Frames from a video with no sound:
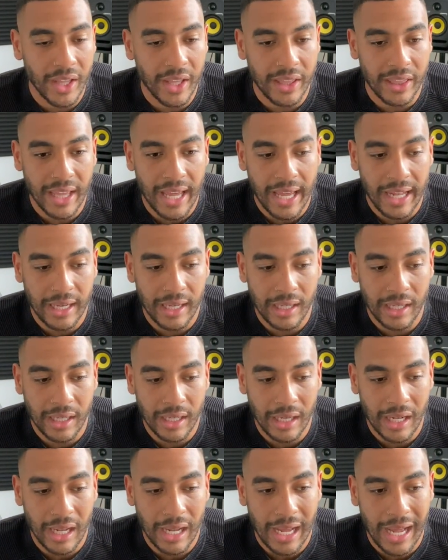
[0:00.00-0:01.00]

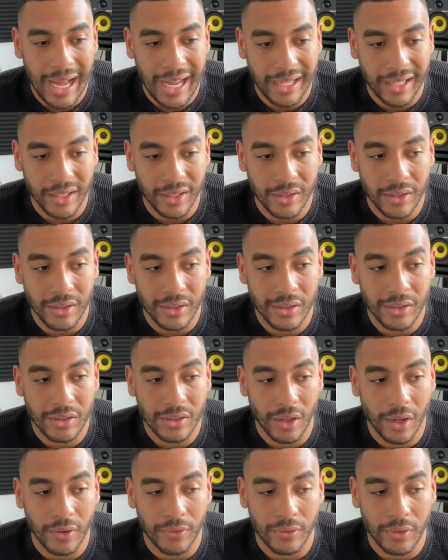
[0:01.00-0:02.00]
then I can
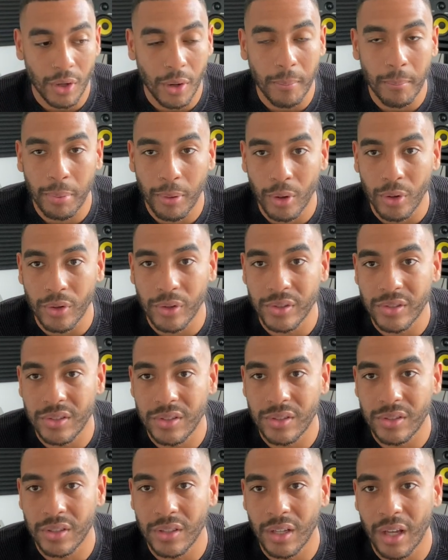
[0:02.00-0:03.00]
sort of
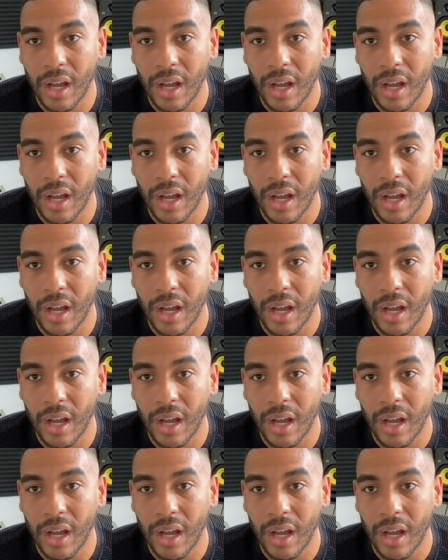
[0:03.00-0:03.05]
compose